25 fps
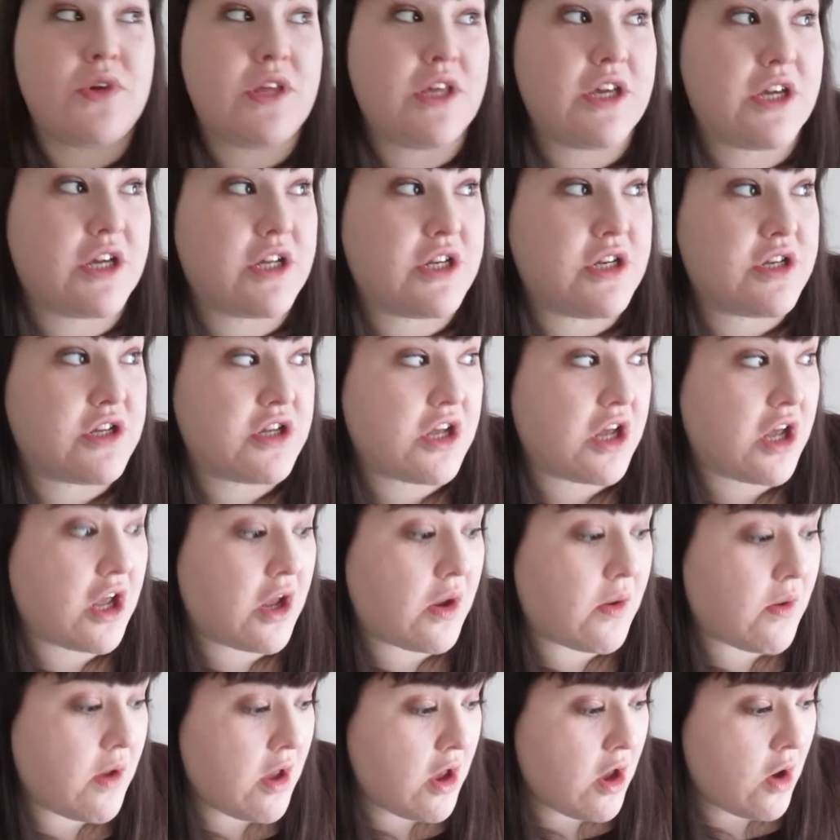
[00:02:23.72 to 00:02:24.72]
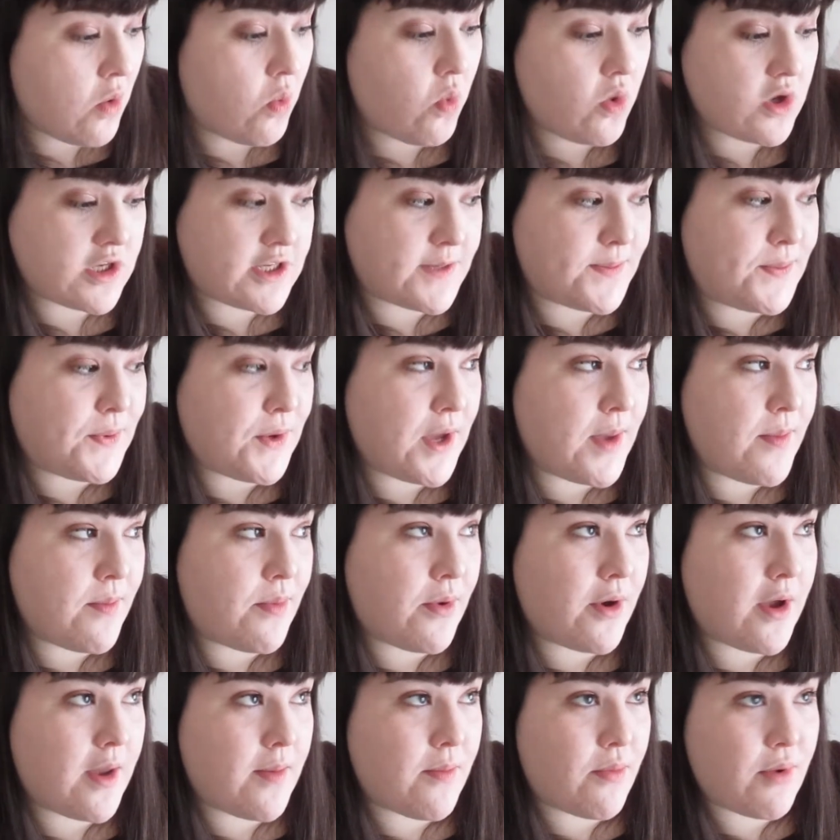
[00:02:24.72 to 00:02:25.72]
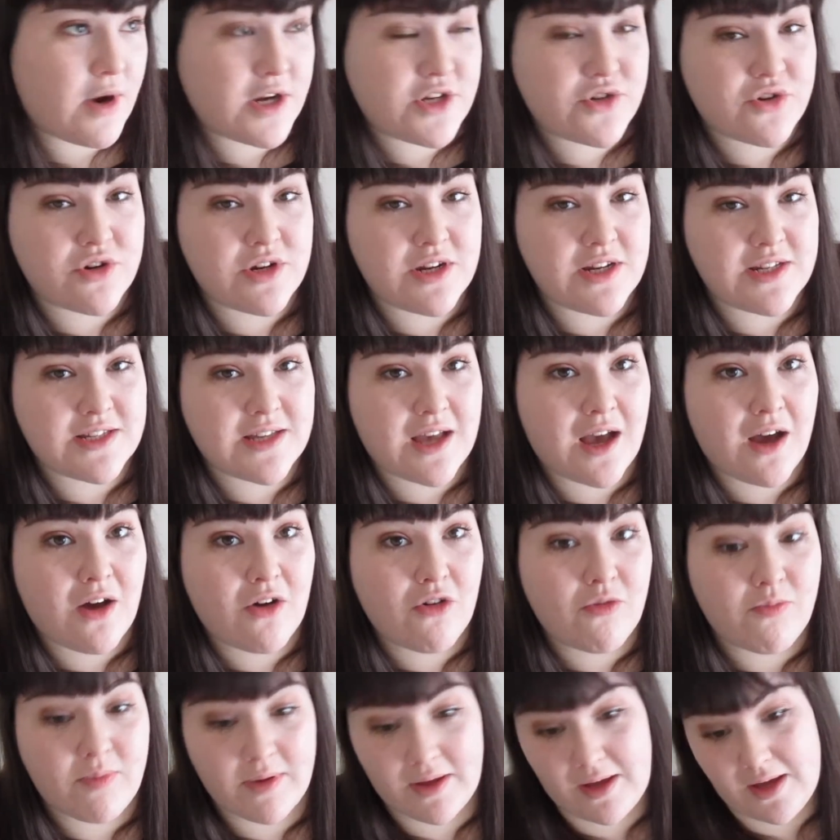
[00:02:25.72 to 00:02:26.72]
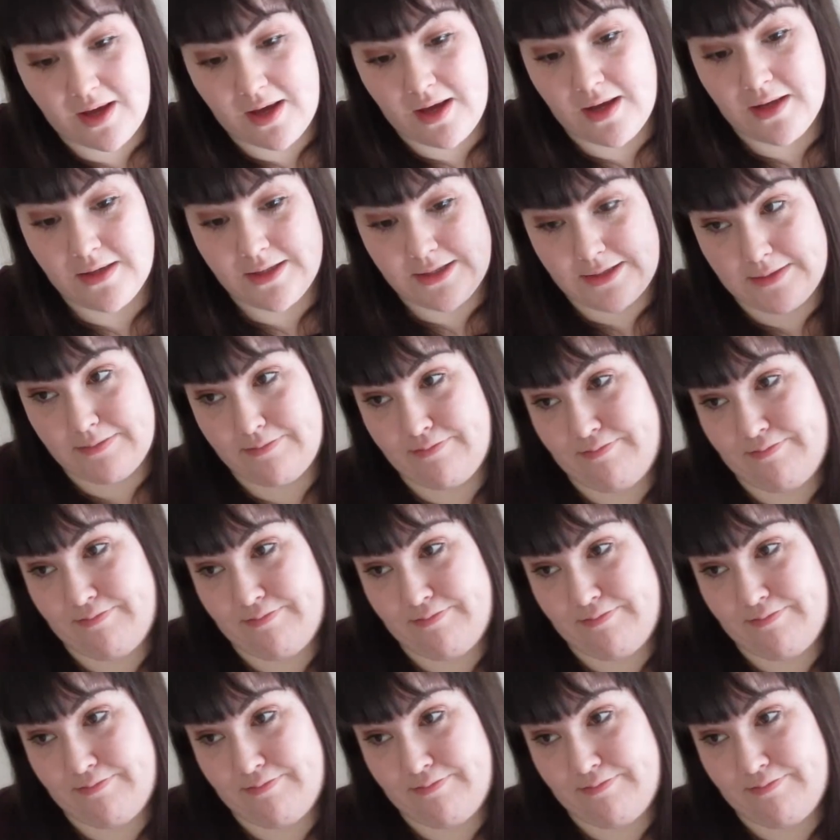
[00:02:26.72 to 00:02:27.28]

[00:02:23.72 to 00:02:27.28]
you can do. What's the point in putting pressure on yourself? Because,